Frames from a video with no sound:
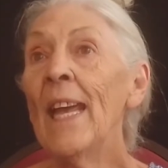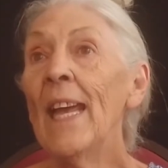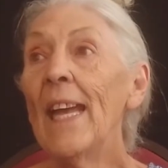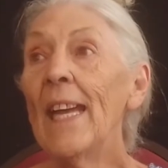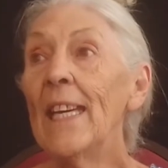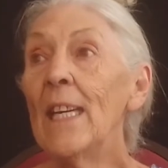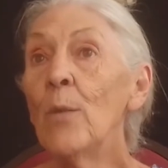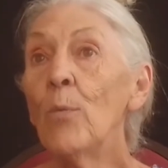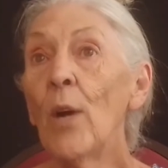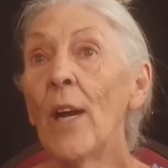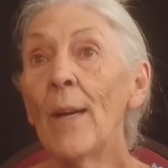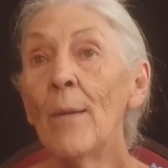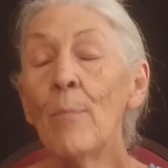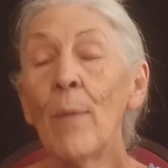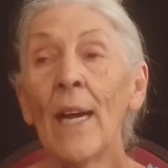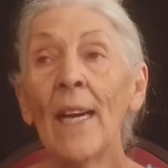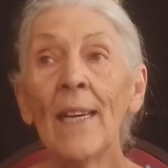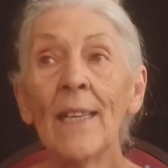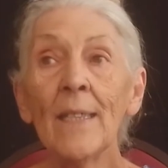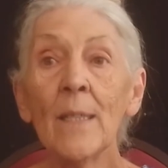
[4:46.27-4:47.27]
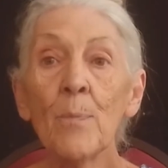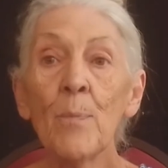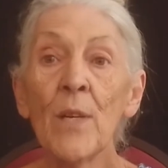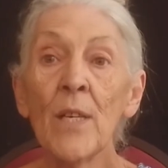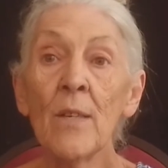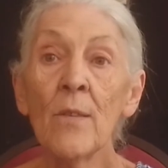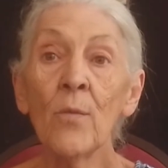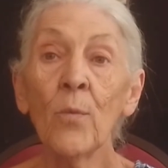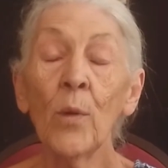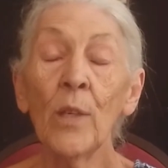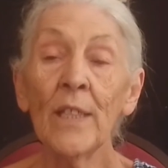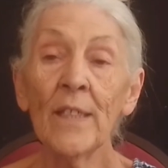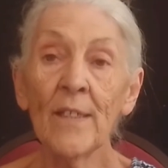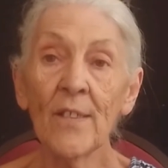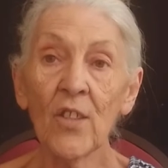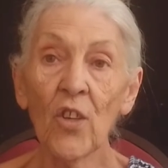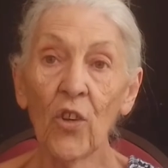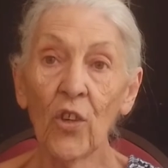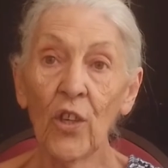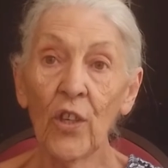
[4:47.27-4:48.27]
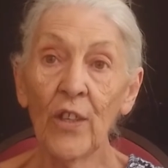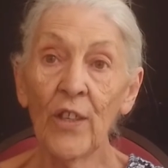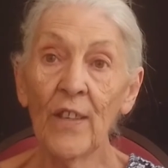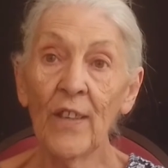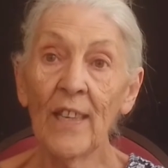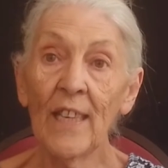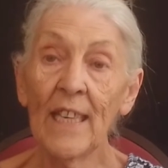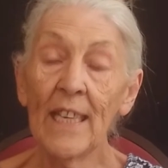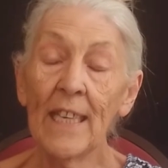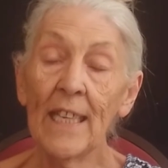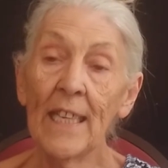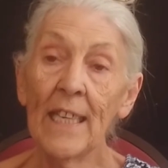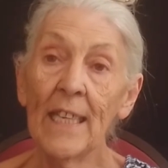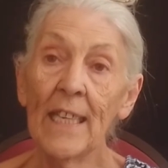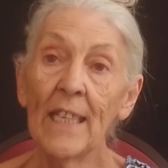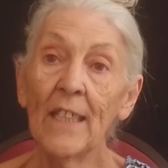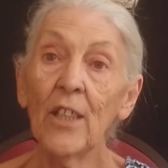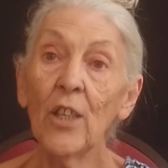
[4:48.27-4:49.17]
Anyway, my husband was on the